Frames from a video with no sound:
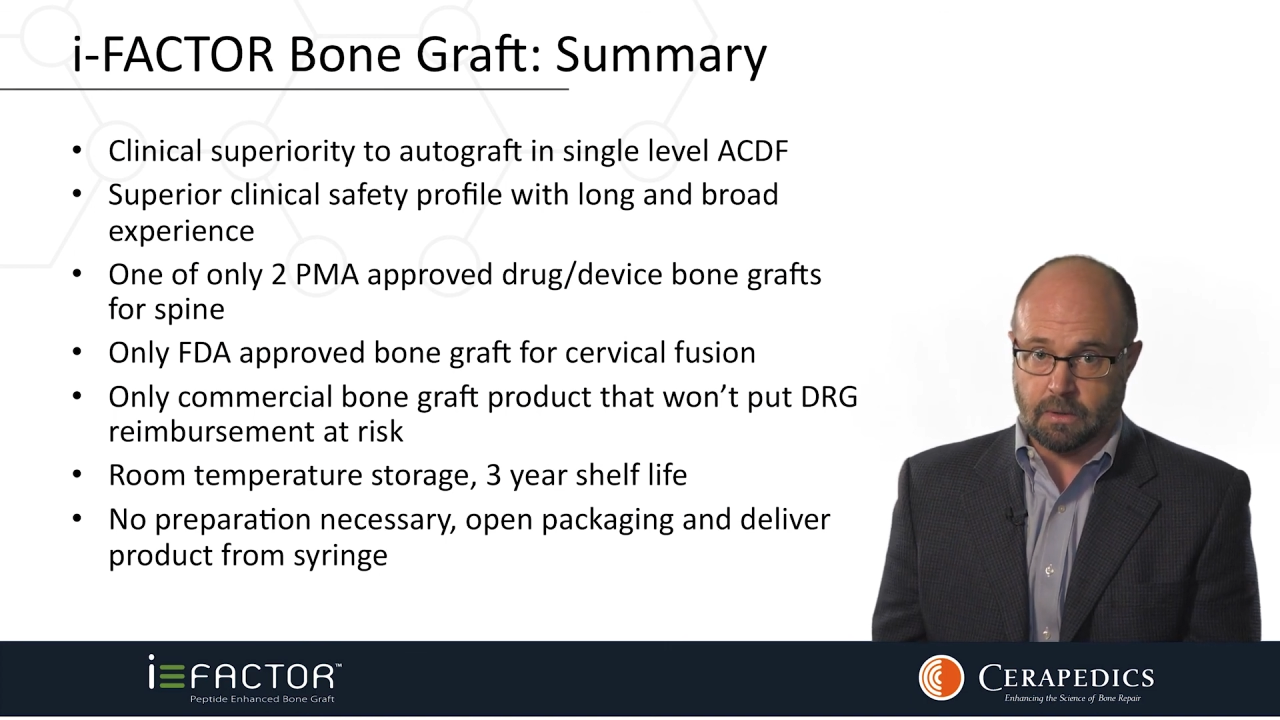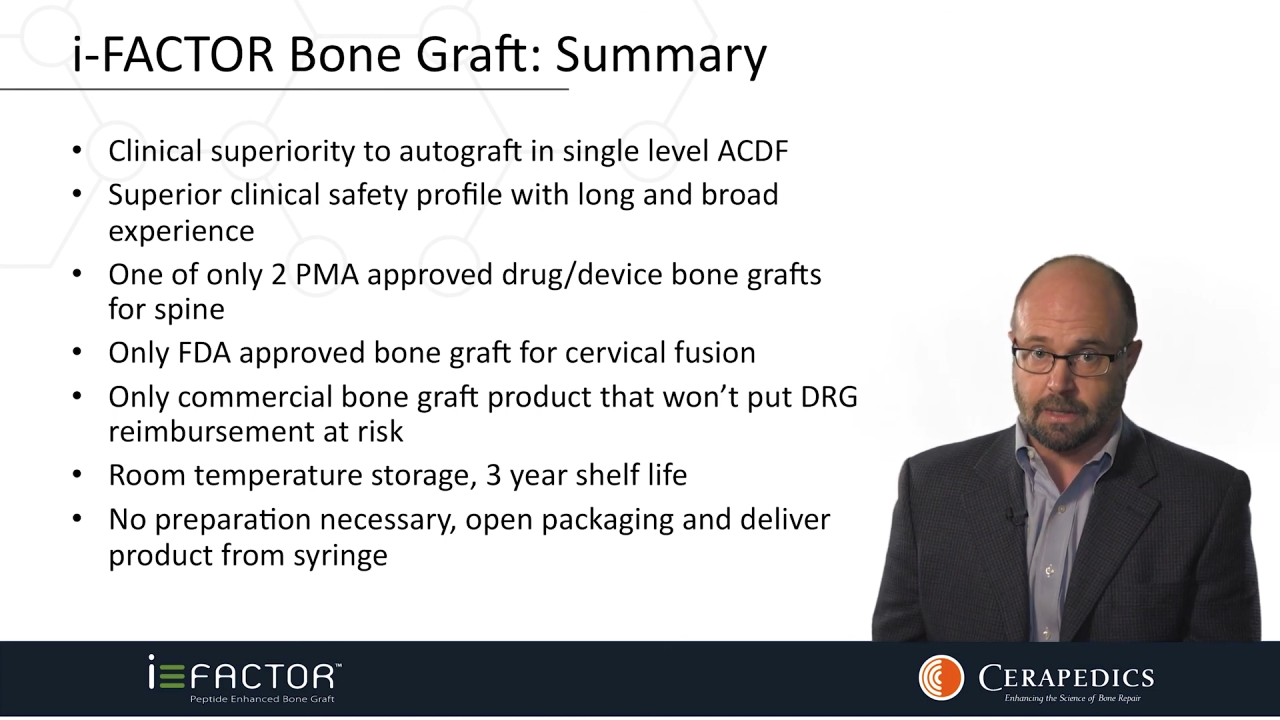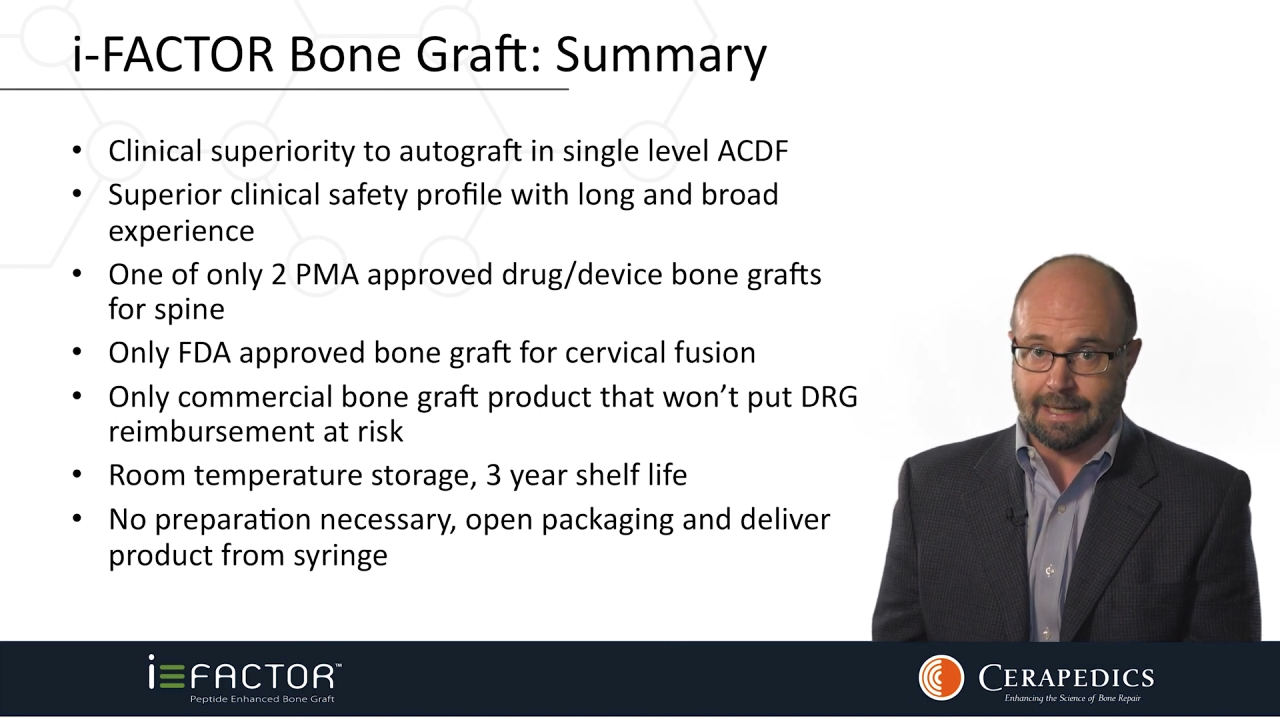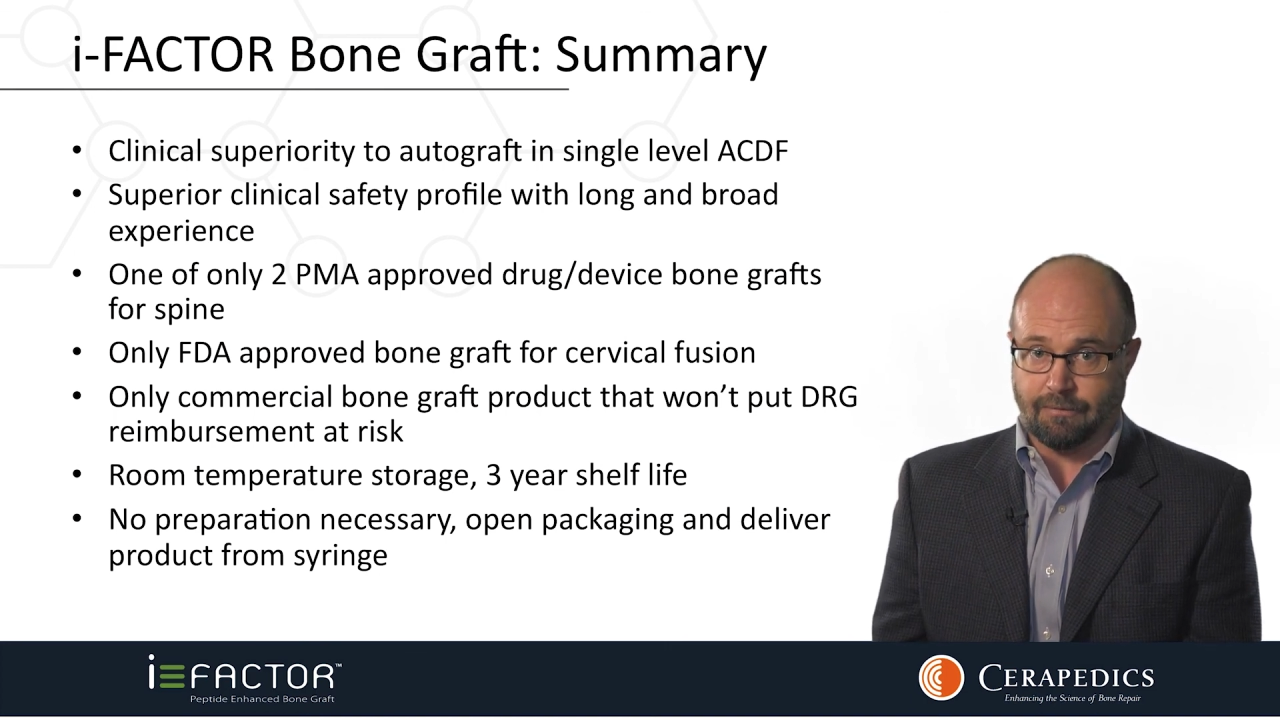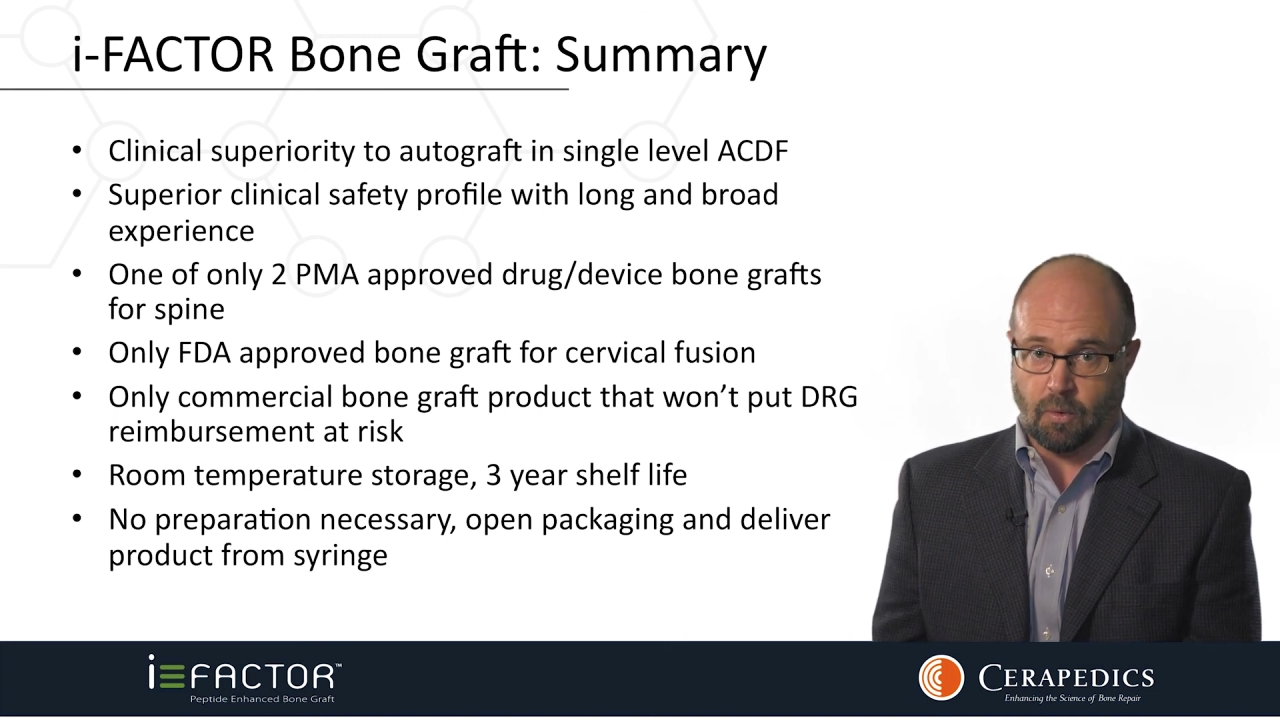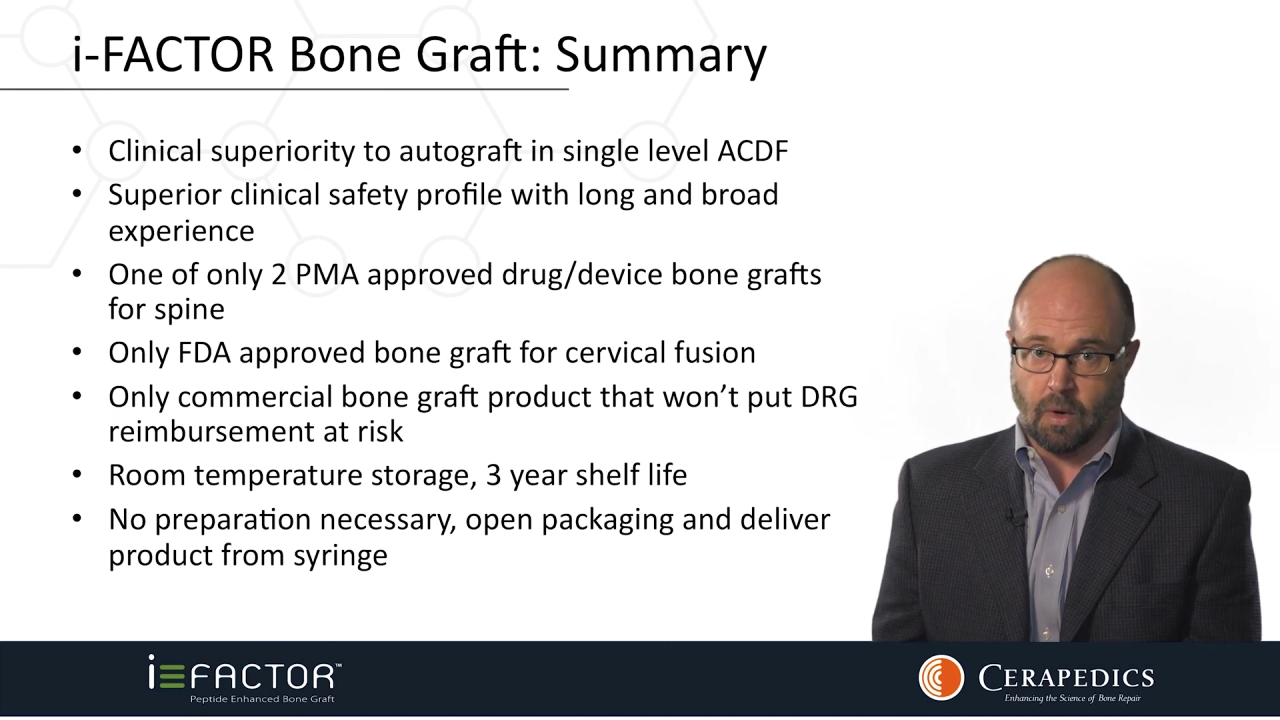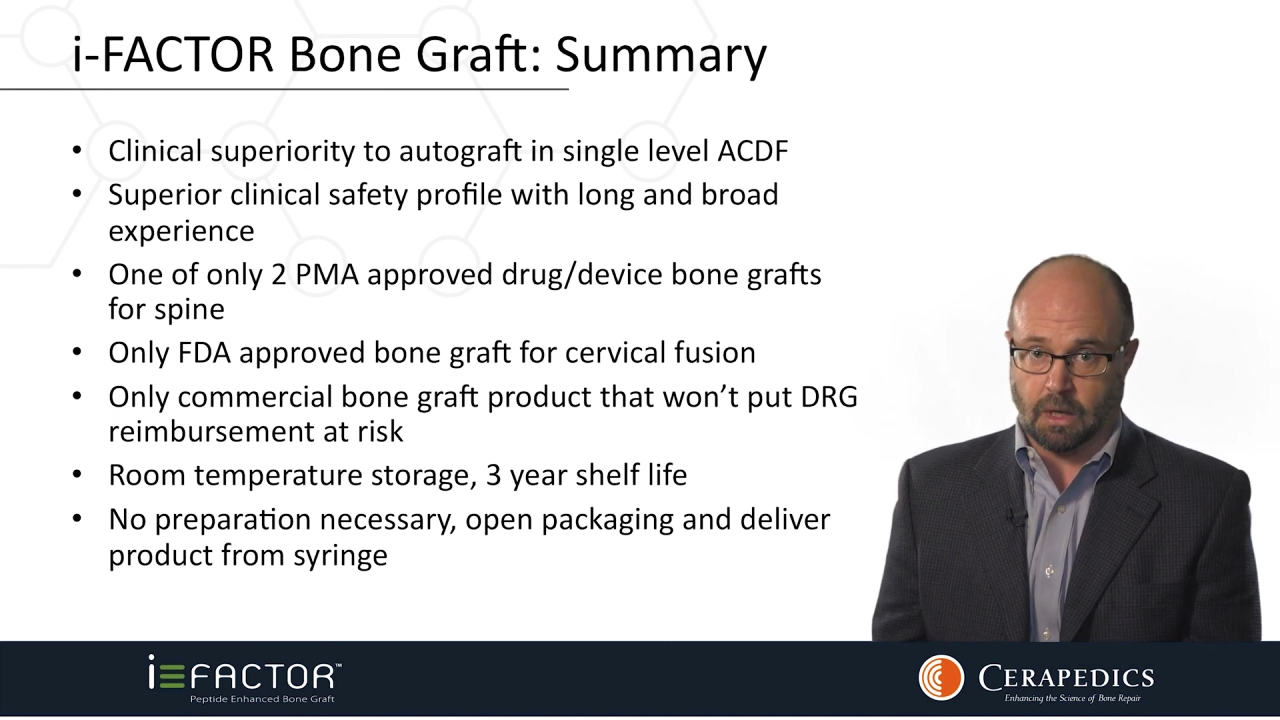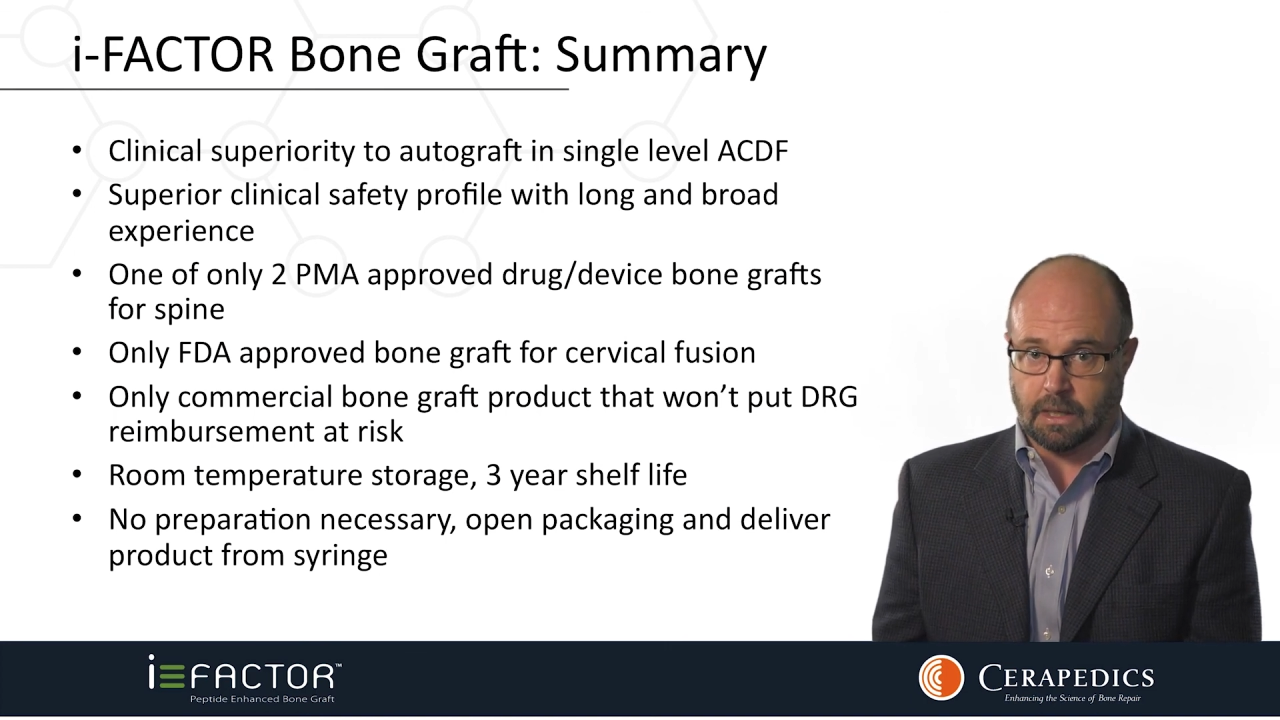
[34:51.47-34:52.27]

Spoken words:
level 1